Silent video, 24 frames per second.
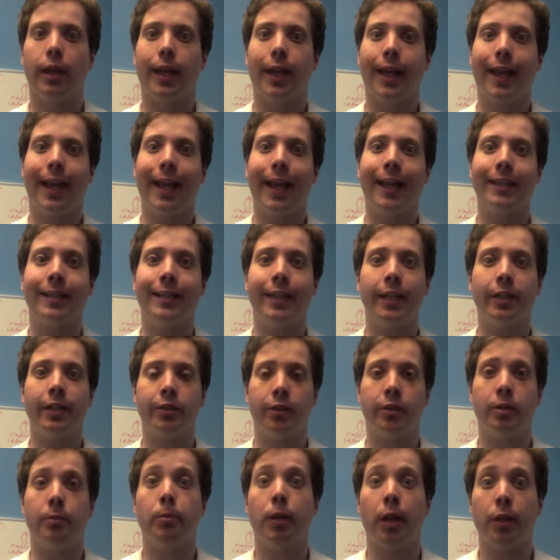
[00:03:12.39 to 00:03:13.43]
and get
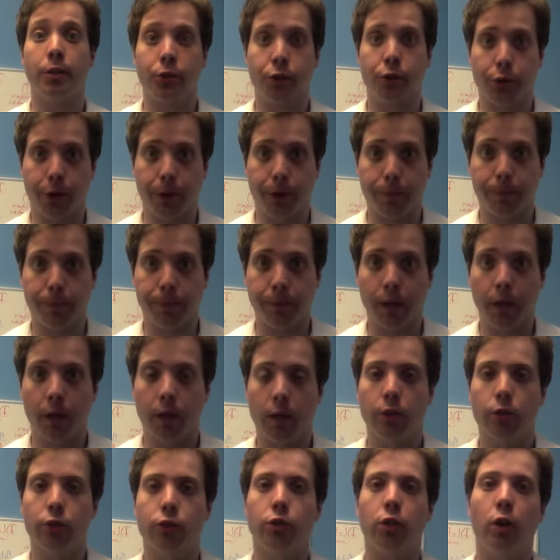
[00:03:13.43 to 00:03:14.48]
into the bloodstream.
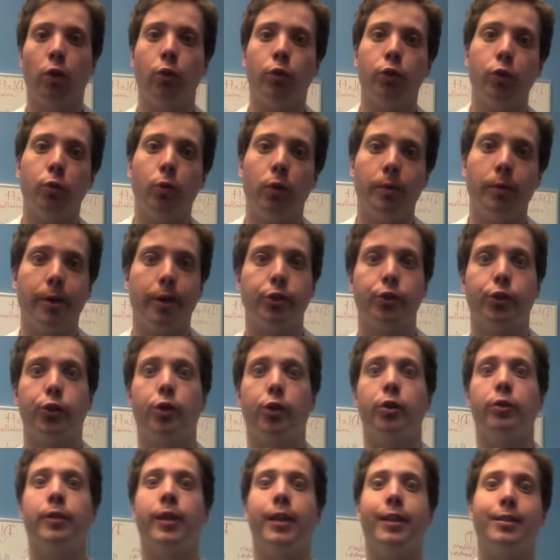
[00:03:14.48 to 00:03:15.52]
So you want to make
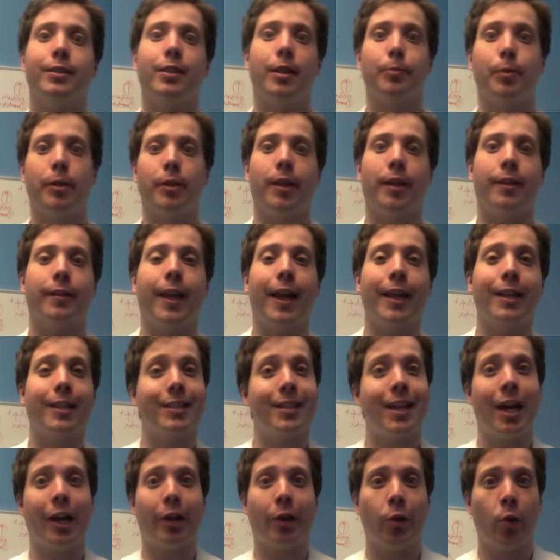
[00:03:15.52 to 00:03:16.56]
sure that something like that is
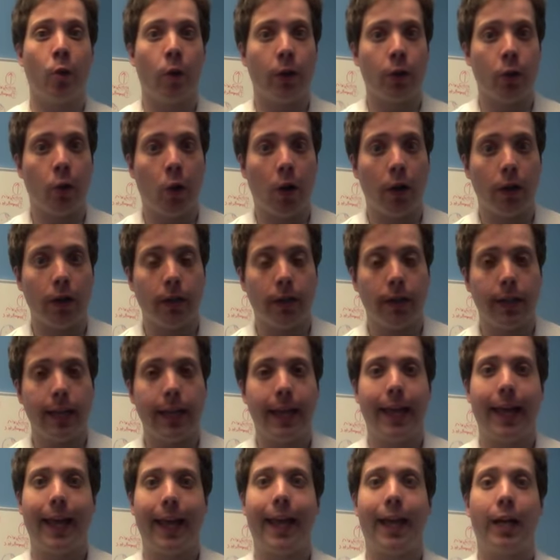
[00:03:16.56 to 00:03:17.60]
not going on.
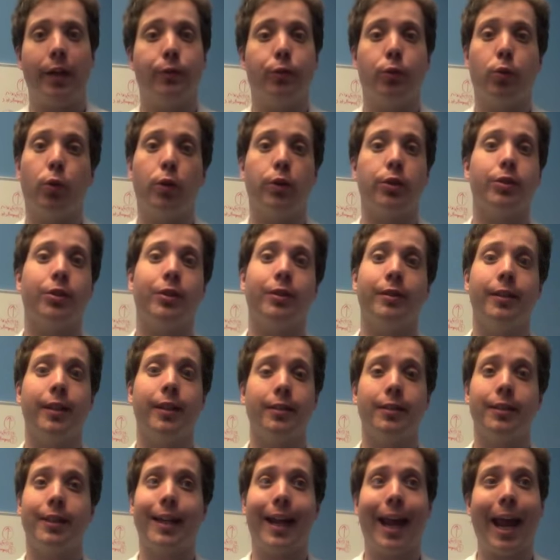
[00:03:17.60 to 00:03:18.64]
And of course,
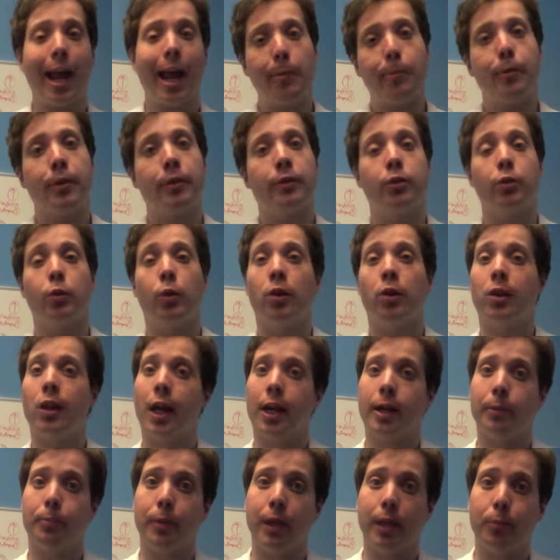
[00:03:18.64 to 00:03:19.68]
this can happen to a
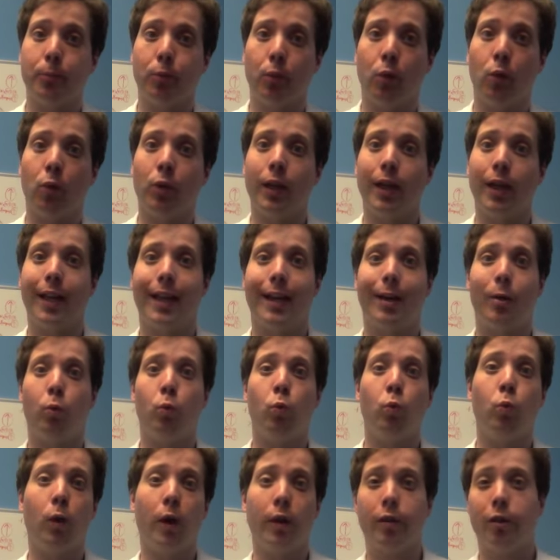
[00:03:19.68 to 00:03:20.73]
lot of people,
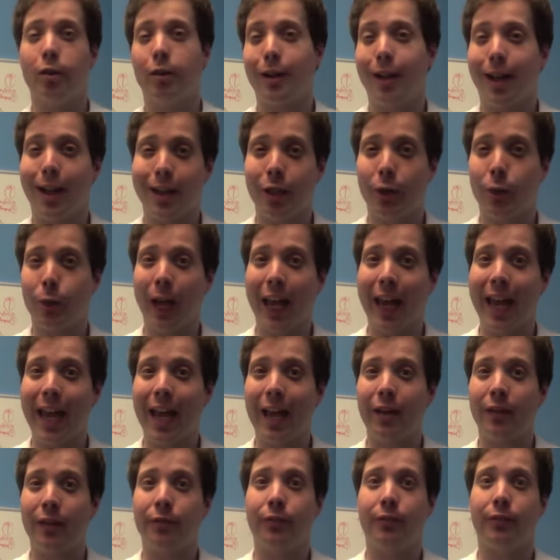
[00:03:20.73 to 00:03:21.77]
whether or not you
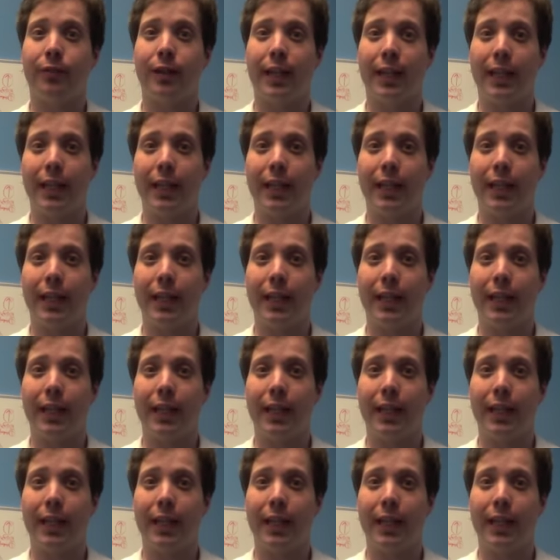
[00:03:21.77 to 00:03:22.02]
have,